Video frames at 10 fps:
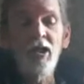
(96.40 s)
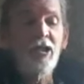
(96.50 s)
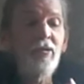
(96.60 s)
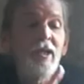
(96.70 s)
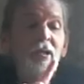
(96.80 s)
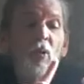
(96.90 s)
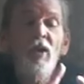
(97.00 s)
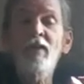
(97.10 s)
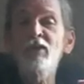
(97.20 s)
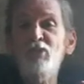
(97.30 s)
You need one
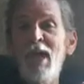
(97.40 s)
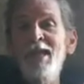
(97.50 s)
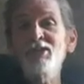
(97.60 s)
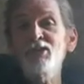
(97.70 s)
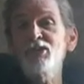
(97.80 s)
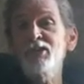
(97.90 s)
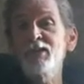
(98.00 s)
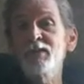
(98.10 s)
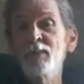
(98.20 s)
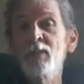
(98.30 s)
of those
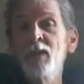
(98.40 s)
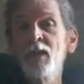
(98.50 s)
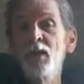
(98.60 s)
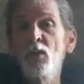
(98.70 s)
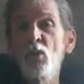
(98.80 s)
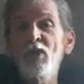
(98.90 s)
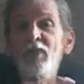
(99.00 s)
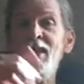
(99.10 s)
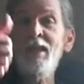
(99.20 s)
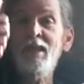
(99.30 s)
razors with
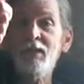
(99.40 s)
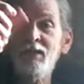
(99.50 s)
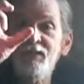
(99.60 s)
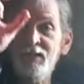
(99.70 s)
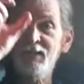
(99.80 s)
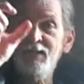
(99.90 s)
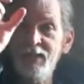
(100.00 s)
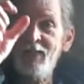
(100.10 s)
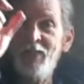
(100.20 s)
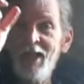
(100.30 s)
the,
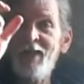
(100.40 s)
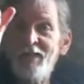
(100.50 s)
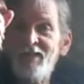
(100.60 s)
the thing on the